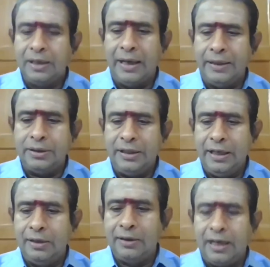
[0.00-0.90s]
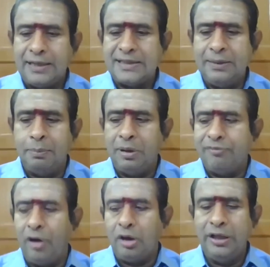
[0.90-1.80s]
Right, in class number
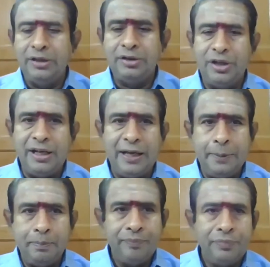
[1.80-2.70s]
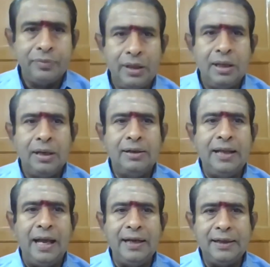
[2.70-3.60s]
43,
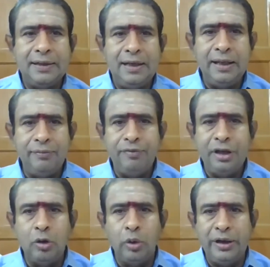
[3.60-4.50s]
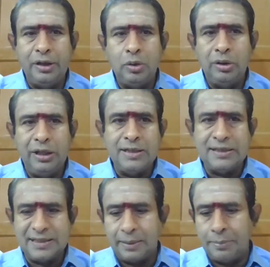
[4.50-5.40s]
directly we go into the
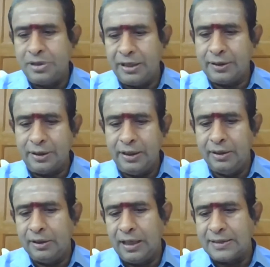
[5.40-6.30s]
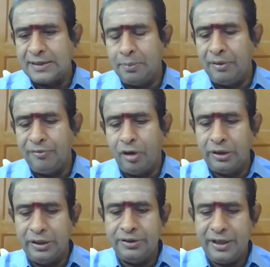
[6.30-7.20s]
subject in class number
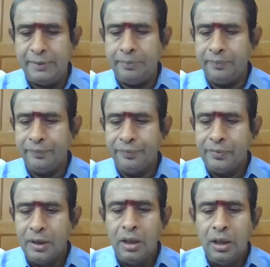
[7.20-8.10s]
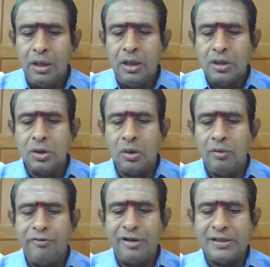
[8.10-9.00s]
43.
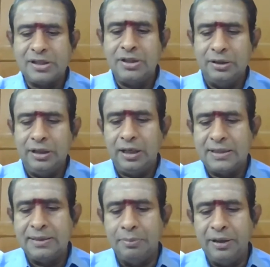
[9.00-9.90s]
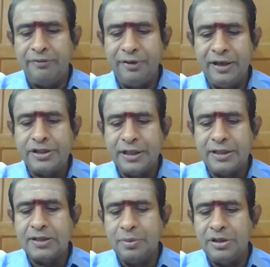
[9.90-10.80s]
So first, there are some
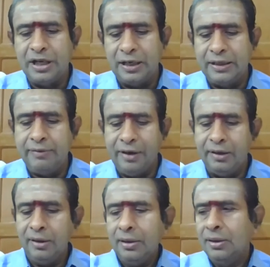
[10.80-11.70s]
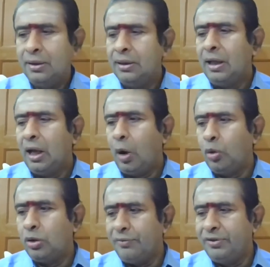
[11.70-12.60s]
definitions which are given.
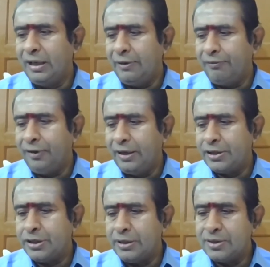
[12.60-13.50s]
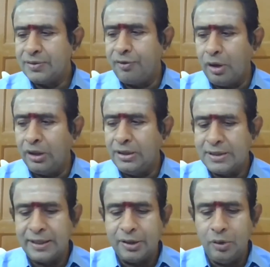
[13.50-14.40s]
Out of the definitions, foreign
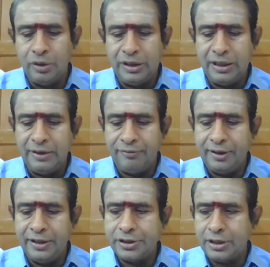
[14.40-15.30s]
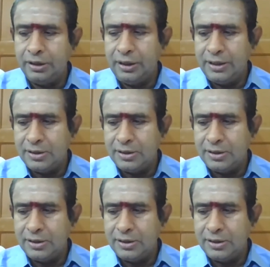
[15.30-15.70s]
security definition